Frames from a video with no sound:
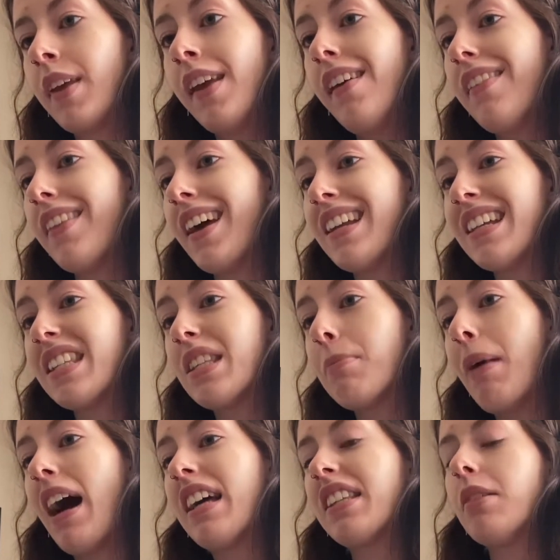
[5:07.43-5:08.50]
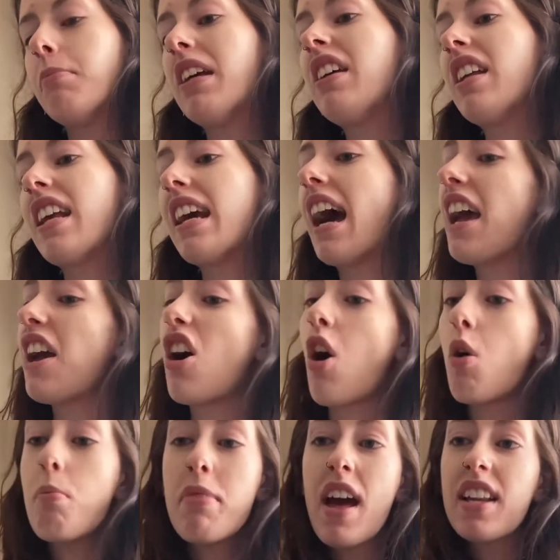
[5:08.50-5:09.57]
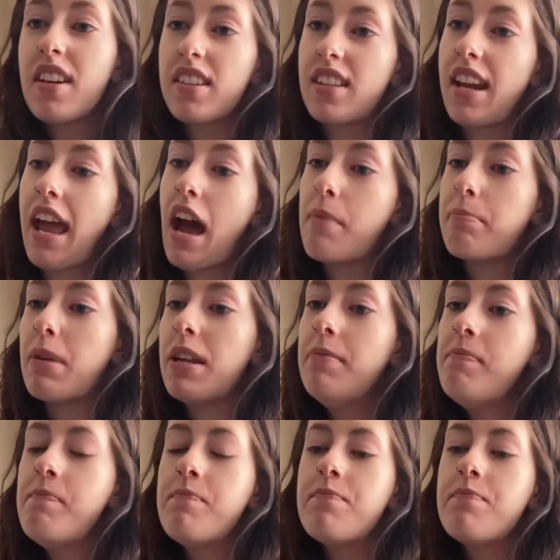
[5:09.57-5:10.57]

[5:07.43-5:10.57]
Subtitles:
That is a possibility. I hope that doesn't happen